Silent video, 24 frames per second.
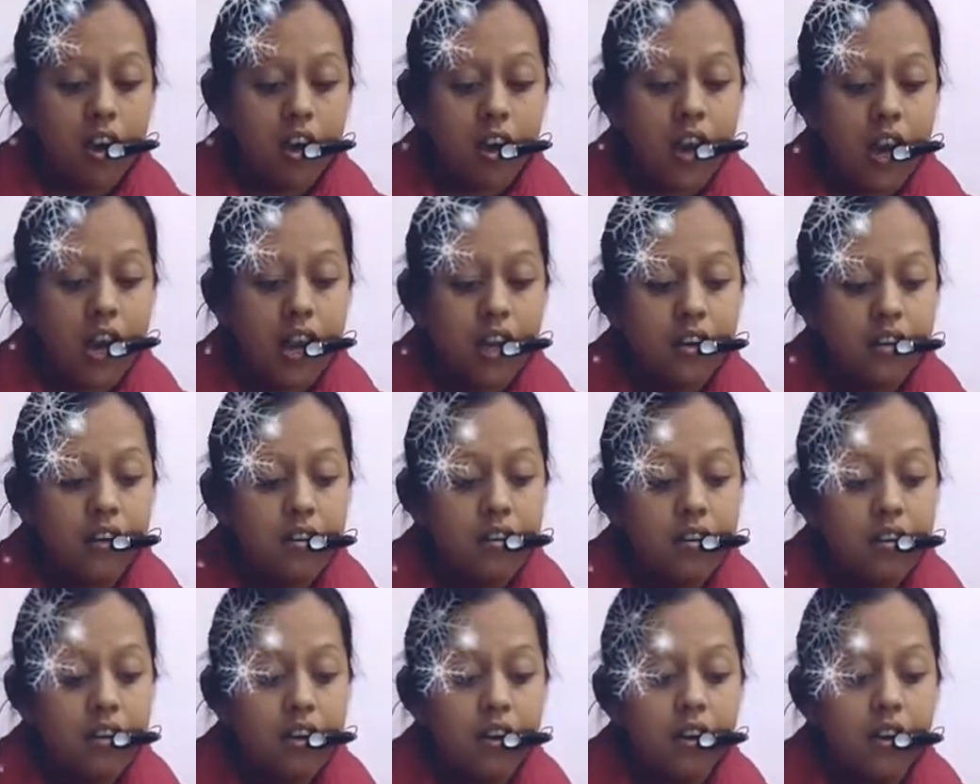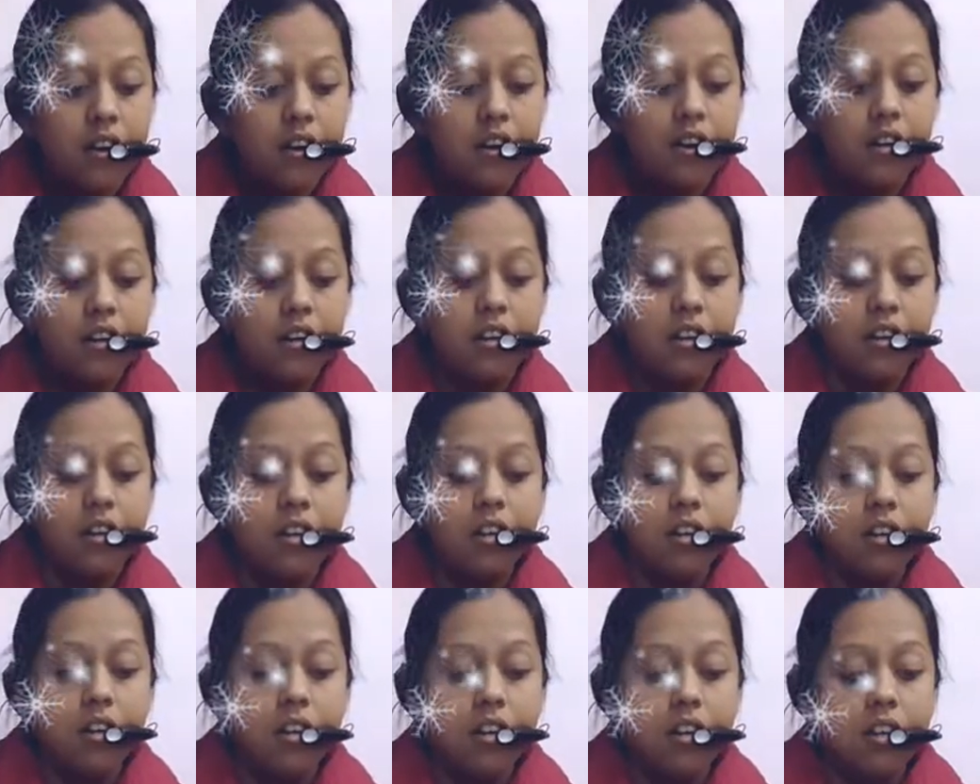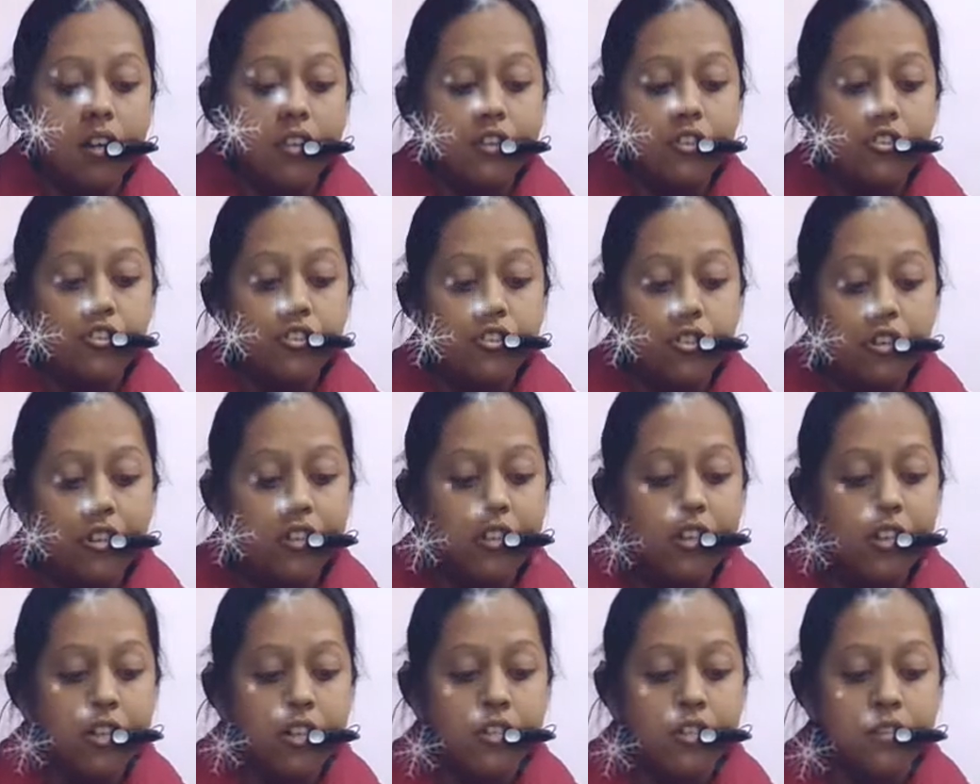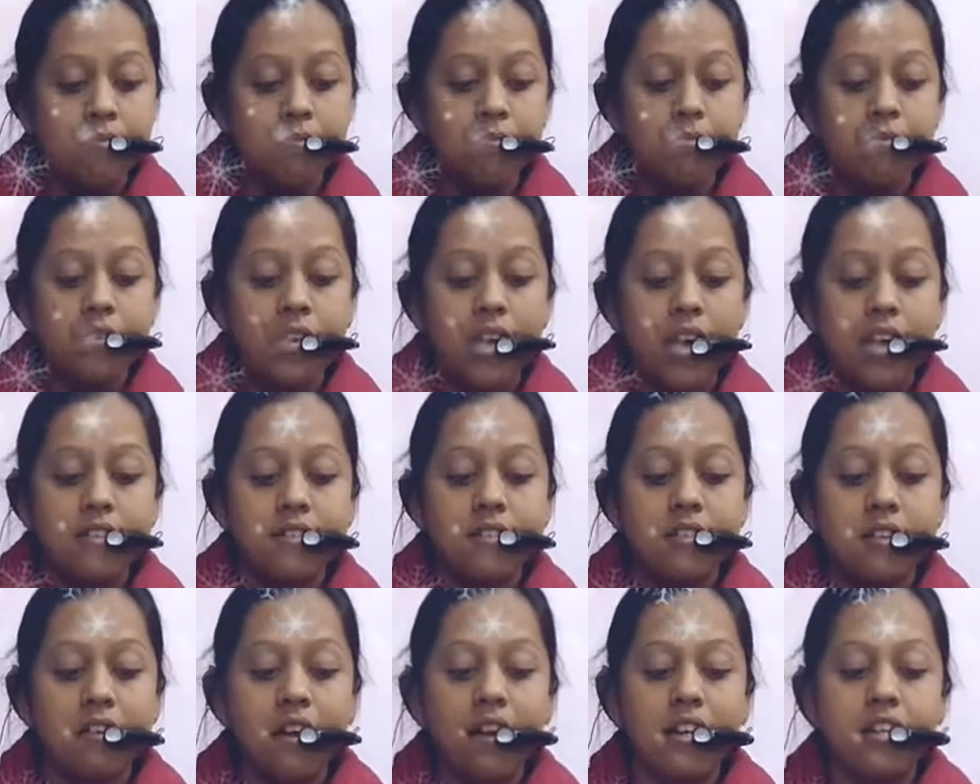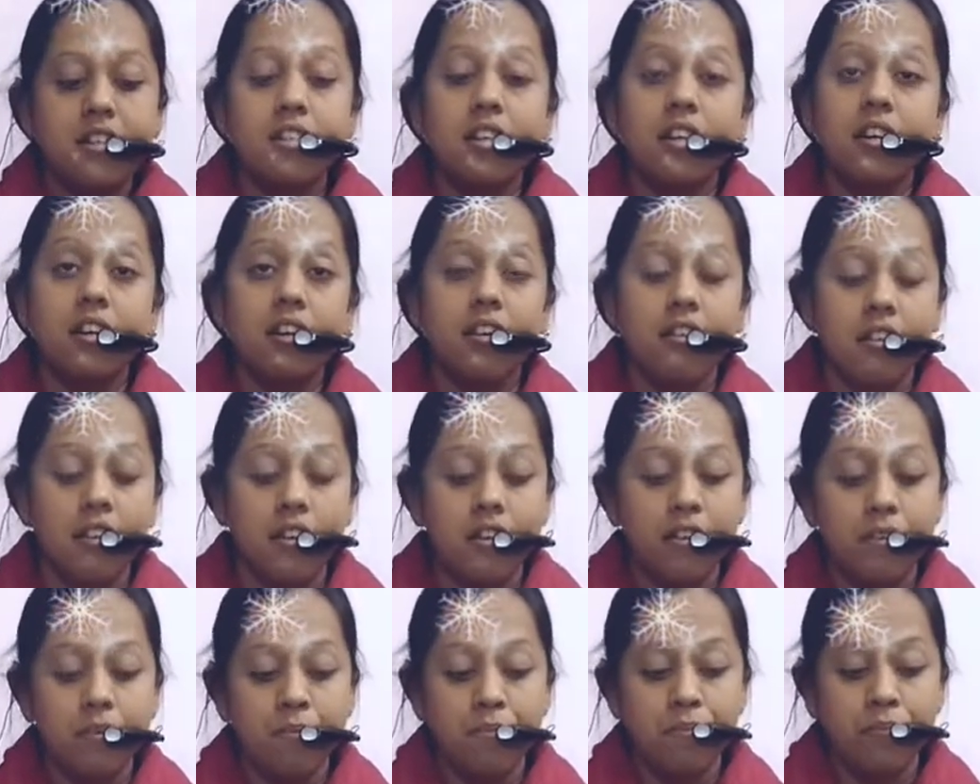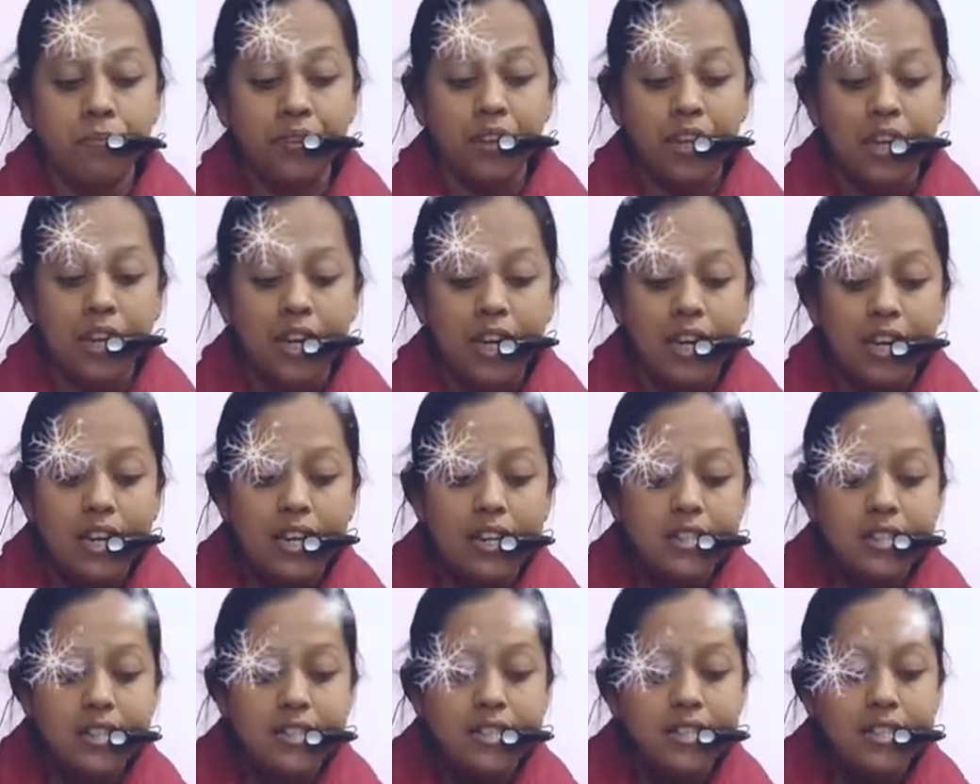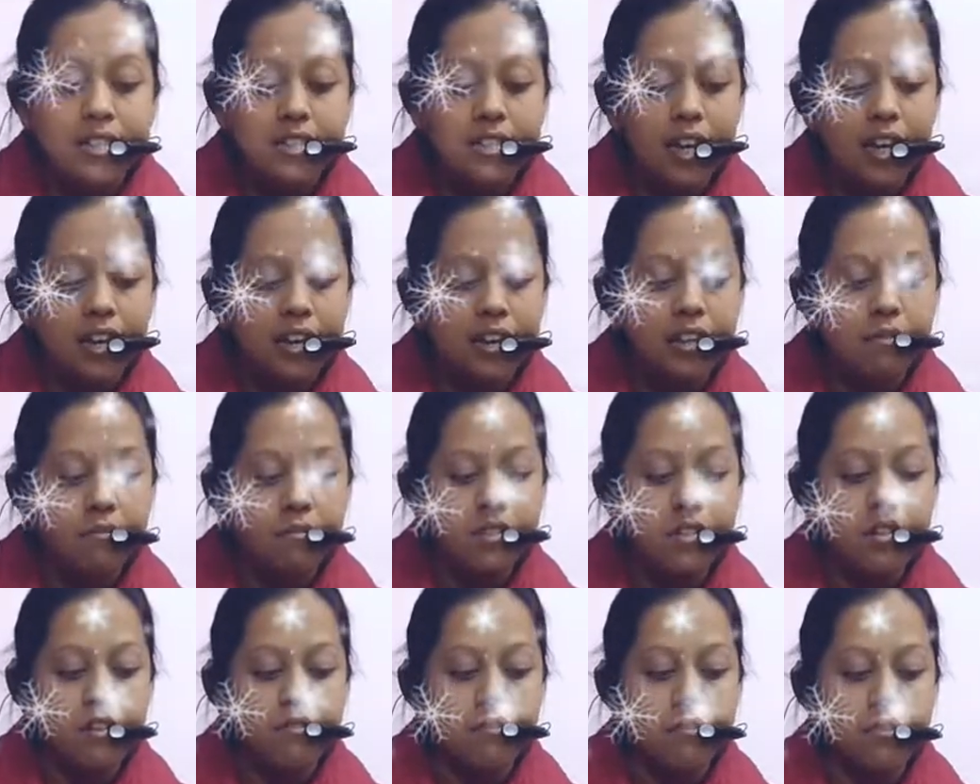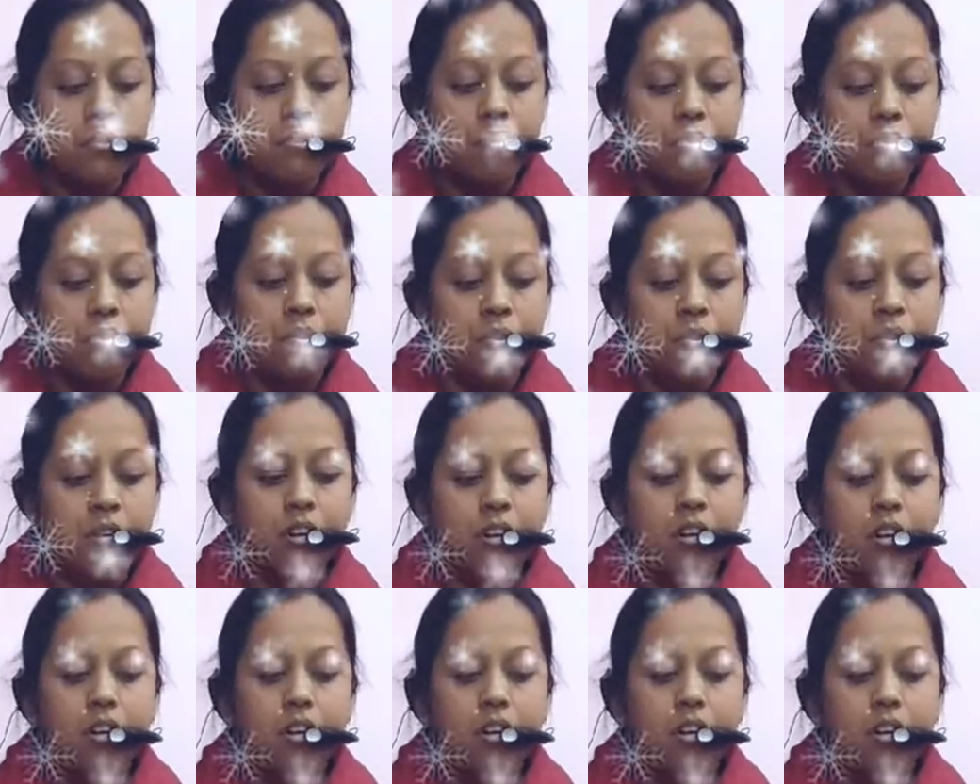in journalism as a writing career. He sustained himself through